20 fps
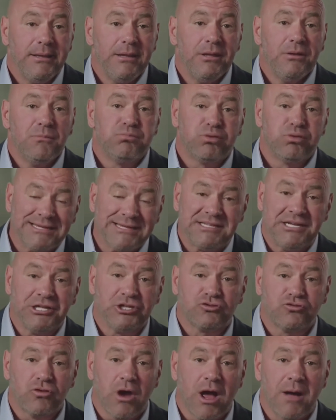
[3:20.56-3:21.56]
President
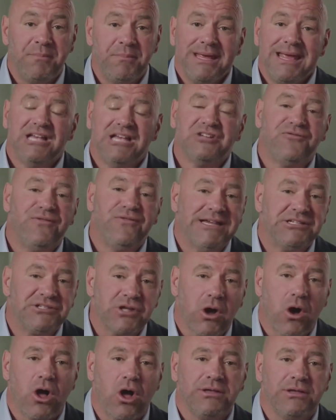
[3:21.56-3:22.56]
Trump has faced
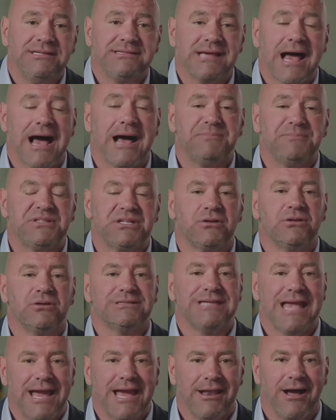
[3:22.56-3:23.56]
all these
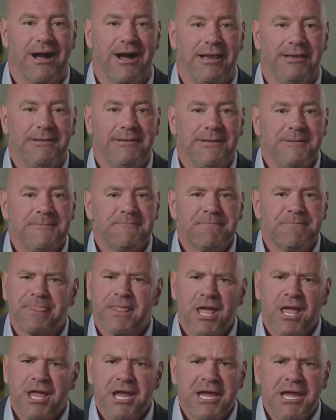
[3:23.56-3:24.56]
obstacles head on.
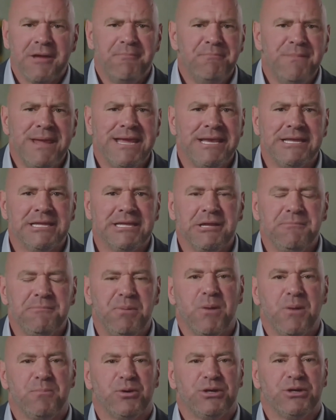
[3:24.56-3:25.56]
He immediately
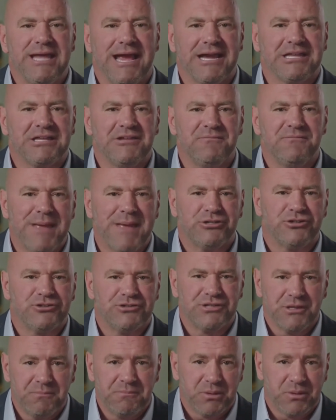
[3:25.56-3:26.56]
put protective
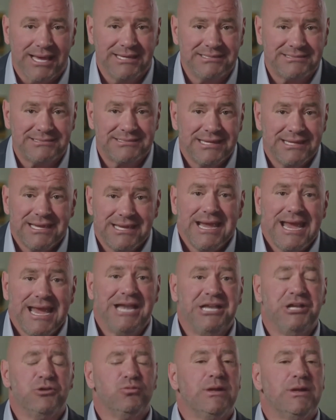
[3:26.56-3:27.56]
measures in place,
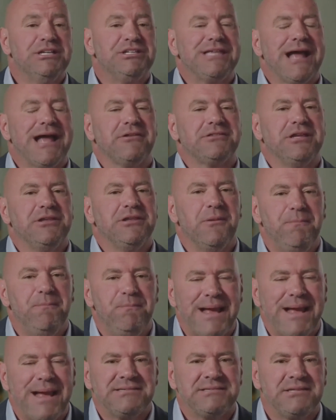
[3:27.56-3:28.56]
and he reached out to the
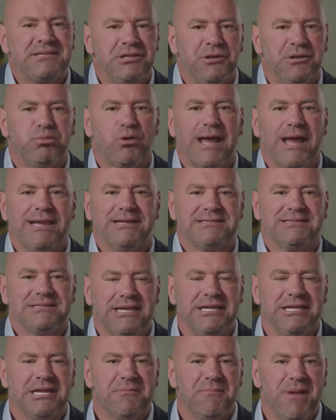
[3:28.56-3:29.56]
best and the brightest
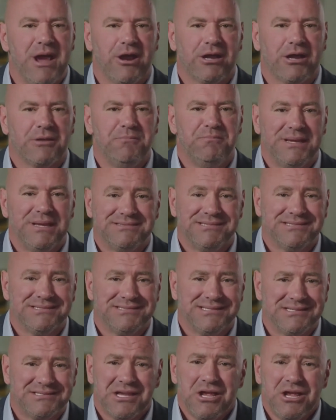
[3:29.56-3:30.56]
leading American
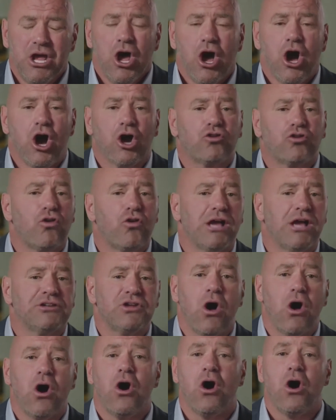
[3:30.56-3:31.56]
businesses across
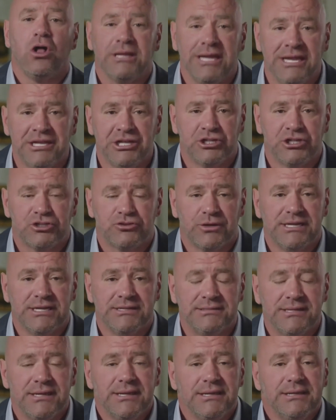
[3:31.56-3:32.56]
all
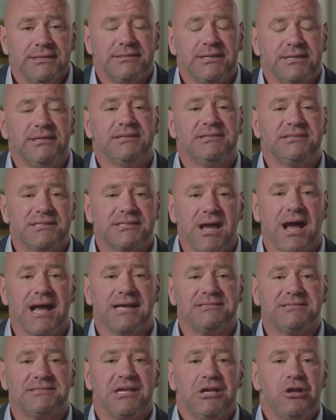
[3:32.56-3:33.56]
industries to
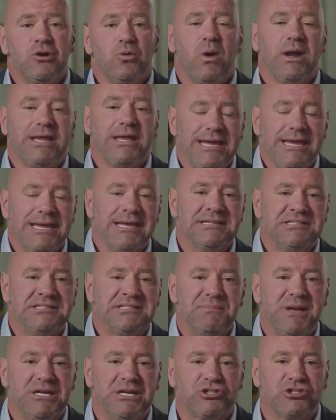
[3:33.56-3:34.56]
discuss what he and his
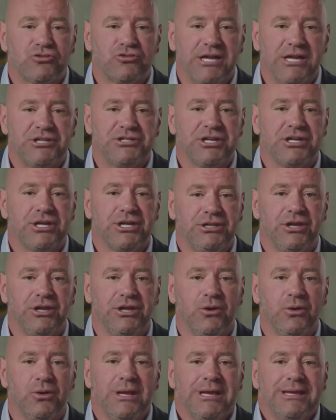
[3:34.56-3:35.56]
administration could
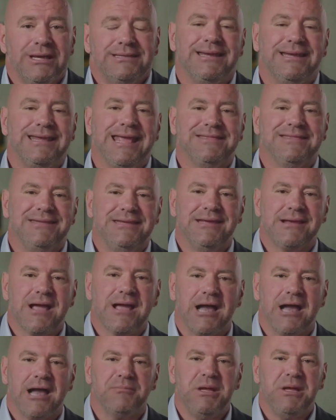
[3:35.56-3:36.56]
do to get the
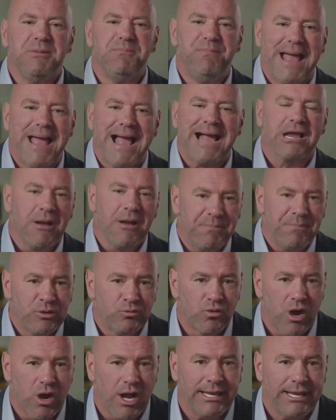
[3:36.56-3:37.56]
economy back up
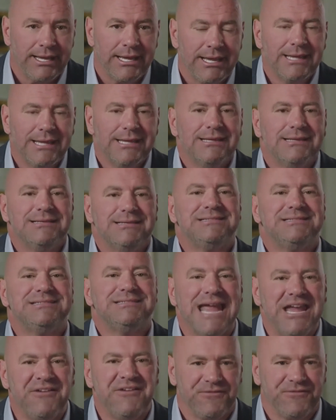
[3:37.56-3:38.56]
and running
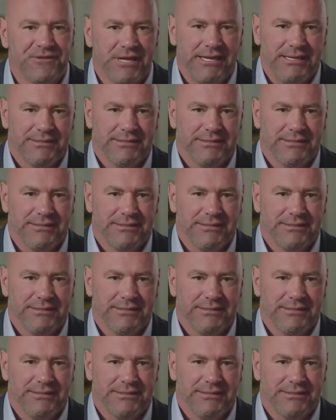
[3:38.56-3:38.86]
safely.